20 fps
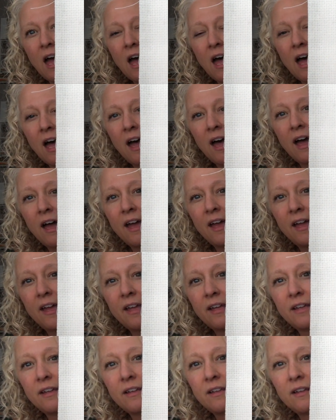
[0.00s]

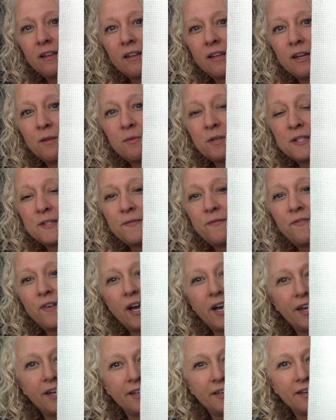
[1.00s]
I, it was
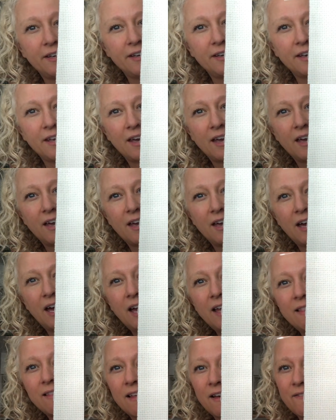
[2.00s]
fun.
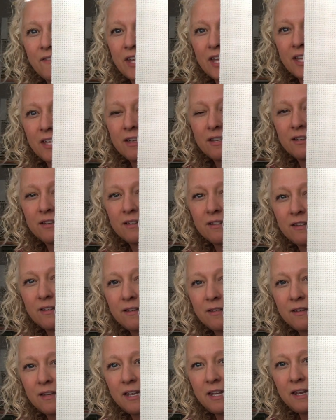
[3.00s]
I love it.
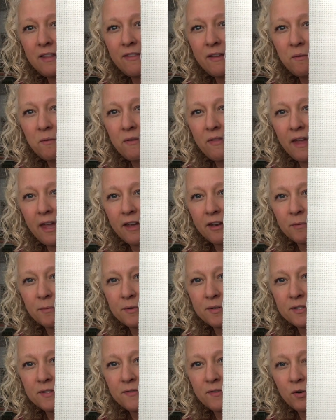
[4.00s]
Anything with
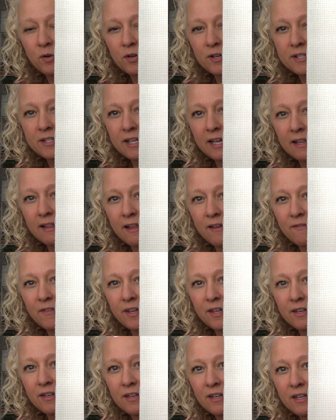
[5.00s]
animals, of course, I love
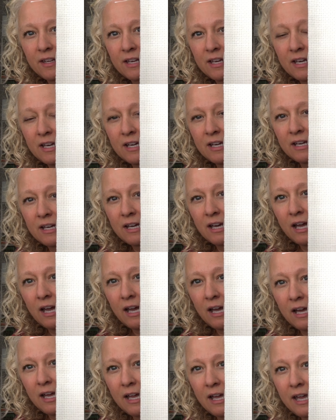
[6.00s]
it.
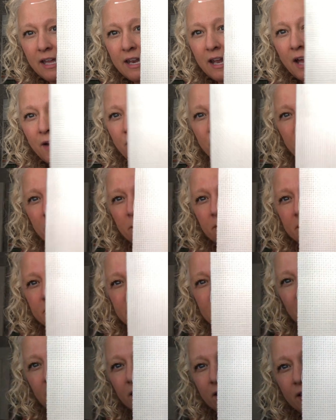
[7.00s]
And I remember
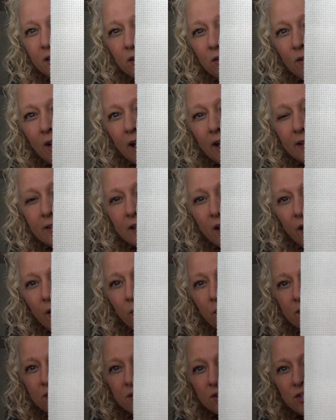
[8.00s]
telling you guys how I
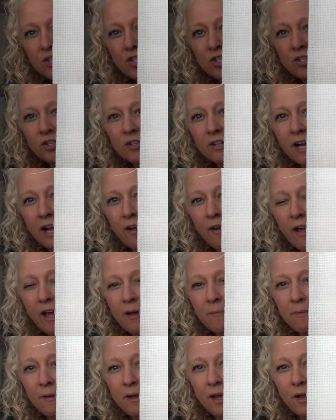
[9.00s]
wasn't sure how
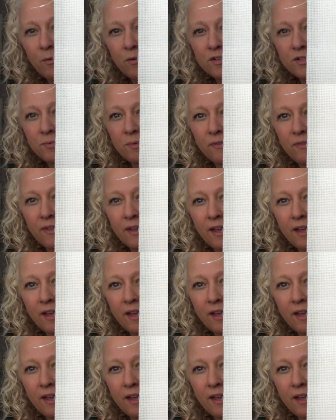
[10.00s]
happy I was with the